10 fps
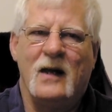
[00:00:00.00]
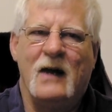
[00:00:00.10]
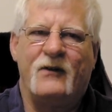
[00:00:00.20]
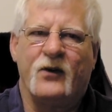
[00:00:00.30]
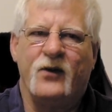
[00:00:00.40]

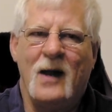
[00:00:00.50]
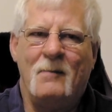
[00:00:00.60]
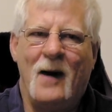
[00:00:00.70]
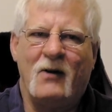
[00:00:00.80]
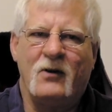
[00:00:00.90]
If your
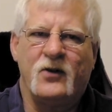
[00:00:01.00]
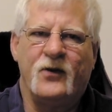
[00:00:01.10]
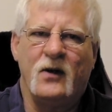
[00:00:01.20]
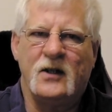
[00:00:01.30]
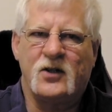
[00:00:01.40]
flight battery is
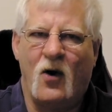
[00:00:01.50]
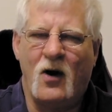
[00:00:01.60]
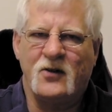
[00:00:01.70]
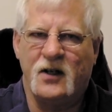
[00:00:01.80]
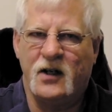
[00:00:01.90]
fully
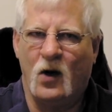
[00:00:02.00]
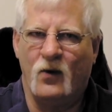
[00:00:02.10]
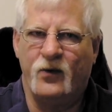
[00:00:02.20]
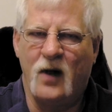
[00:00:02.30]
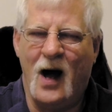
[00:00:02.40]
charged and you
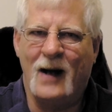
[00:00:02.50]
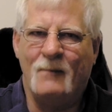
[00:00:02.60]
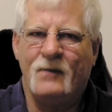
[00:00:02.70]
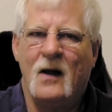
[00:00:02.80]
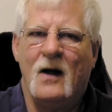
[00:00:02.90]
don't
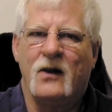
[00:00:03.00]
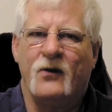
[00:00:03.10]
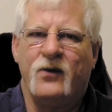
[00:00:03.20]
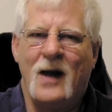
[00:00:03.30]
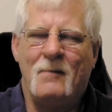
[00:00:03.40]
fly,
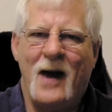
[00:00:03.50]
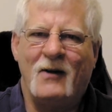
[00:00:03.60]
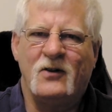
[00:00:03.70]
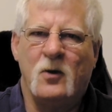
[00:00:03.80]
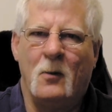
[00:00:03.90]
the flight
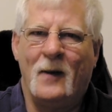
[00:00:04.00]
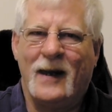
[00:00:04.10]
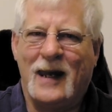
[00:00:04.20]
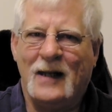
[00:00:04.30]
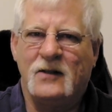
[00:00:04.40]
batteries will
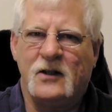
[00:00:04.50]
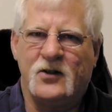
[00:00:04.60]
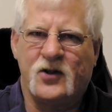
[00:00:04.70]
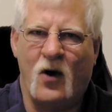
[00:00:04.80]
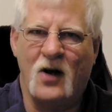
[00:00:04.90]
begin
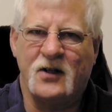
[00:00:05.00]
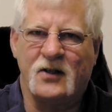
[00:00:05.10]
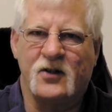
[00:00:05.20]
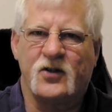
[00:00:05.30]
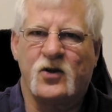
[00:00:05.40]

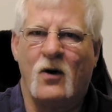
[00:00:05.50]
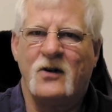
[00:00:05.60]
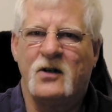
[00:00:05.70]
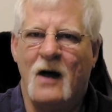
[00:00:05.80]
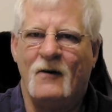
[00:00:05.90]
discharging to
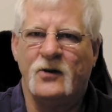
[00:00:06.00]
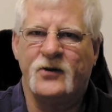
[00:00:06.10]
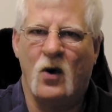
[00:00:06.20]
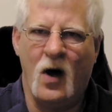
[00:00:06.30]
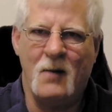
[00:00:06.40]
storage
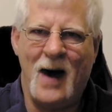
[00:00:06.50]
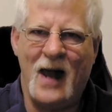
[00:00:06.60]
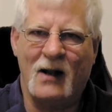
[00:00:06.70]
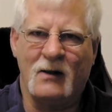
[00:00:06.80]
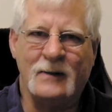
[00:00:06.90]
levels
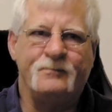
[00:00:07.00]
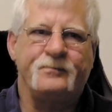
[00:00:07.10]
automatically